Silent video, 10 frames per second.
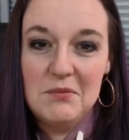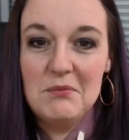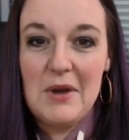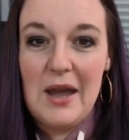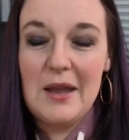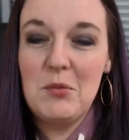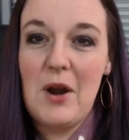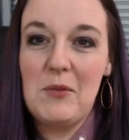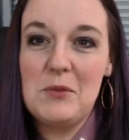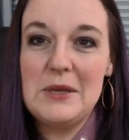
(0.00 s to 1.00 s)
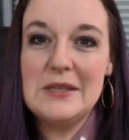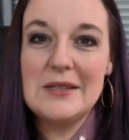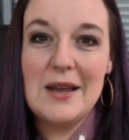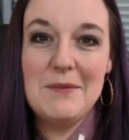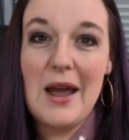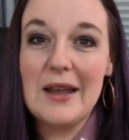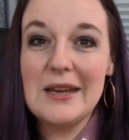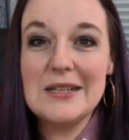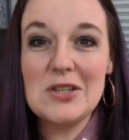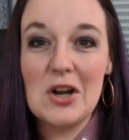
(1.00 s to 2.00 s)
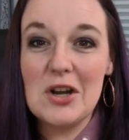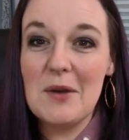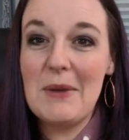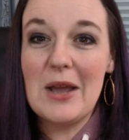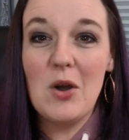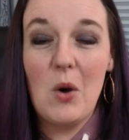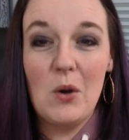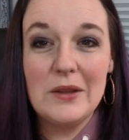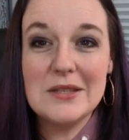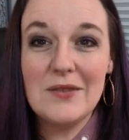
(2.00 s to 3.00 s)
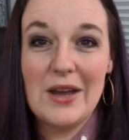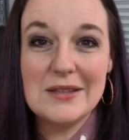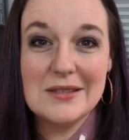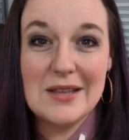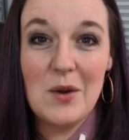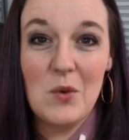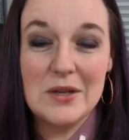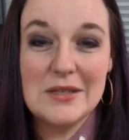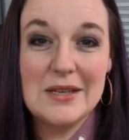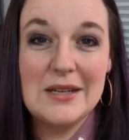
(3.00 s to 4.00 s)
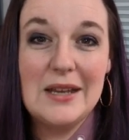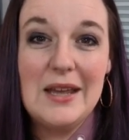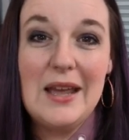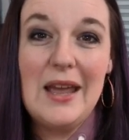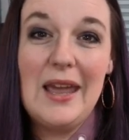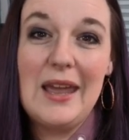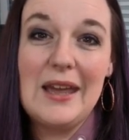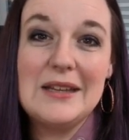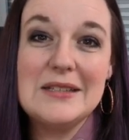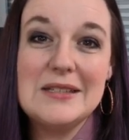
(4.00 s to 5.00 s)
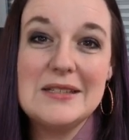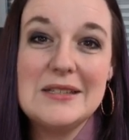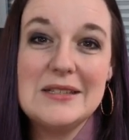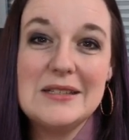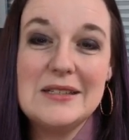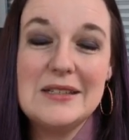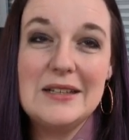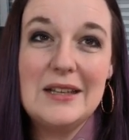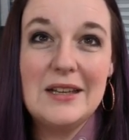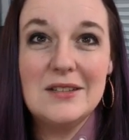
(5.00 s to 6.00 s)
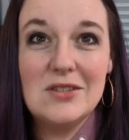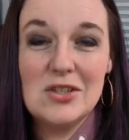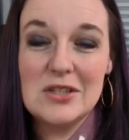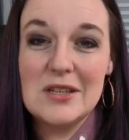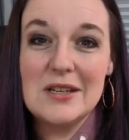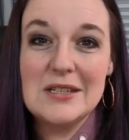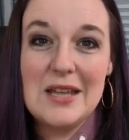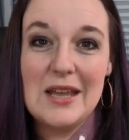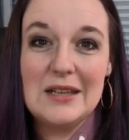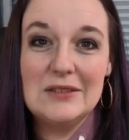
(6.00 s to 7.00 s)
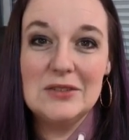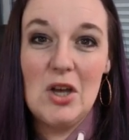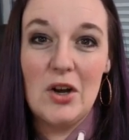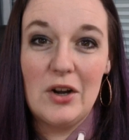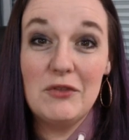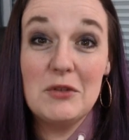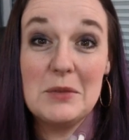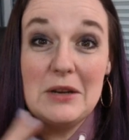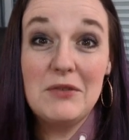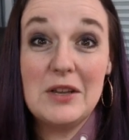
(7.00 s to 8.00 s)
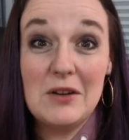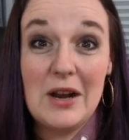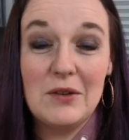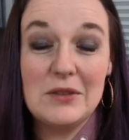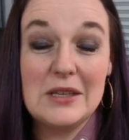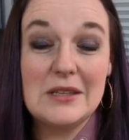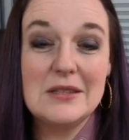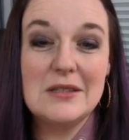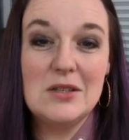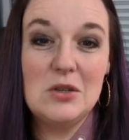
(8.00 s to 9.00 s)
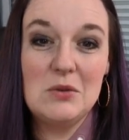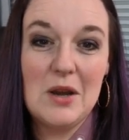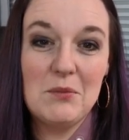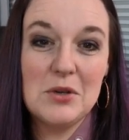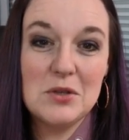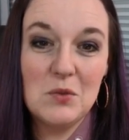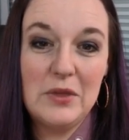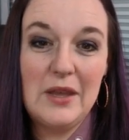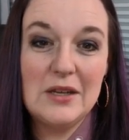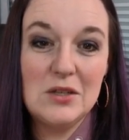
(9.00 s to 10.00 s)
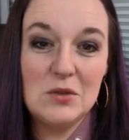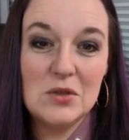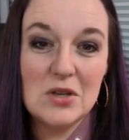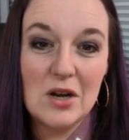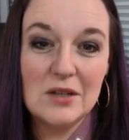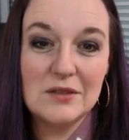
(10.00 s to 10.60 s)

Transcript: My problem is I'm not getting started on my goal as fast as I wanted, and it's just going to take longer for me to figure out these new numbers when they do start.